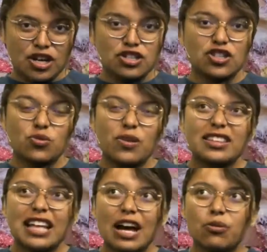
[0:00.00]
So what
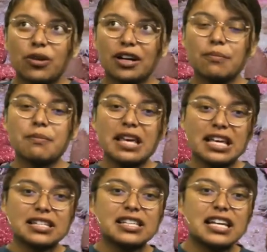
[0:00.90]
that word
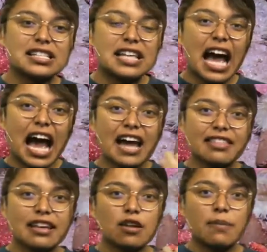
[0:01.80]
means is I
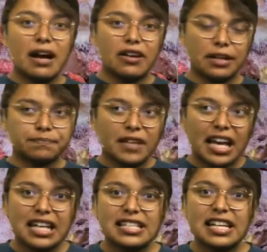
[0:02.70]
think about it,
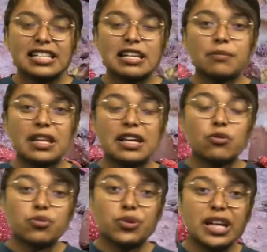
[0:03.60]
it's like something
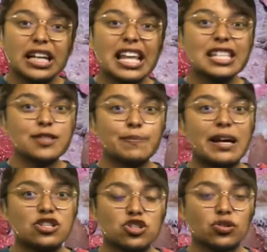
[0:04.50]
really
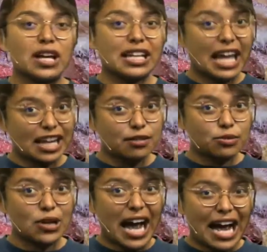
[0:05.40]
special an
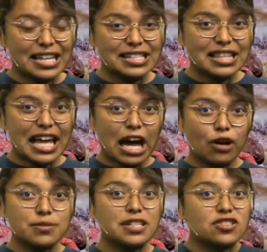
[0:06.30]
animal has that
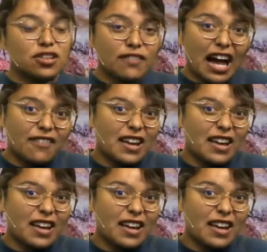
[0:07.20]
helps it survive.